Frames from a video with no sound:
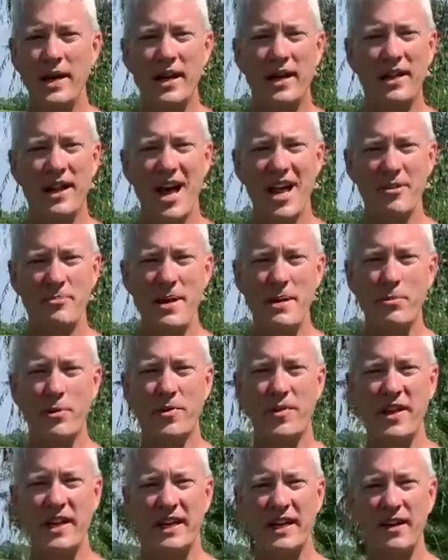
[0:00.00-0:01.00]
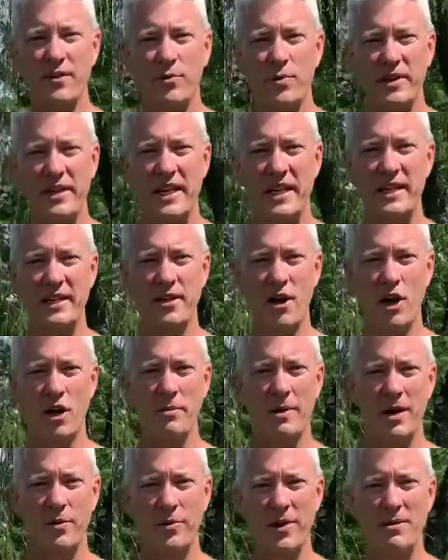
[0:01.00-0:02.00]
a lot of people think of when they talk
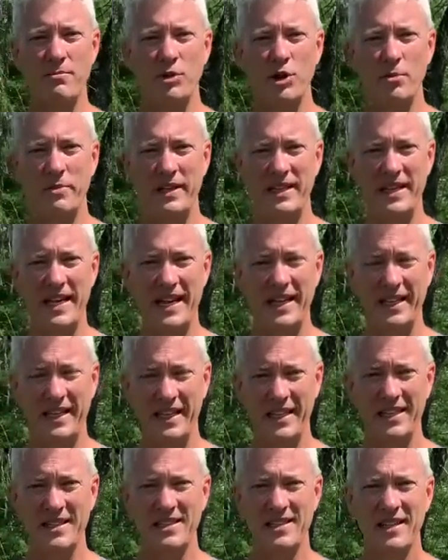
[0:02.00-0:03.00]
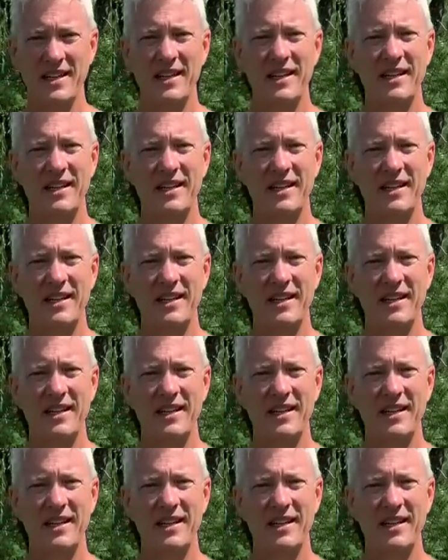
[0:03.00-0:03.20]
about reblooming daylilies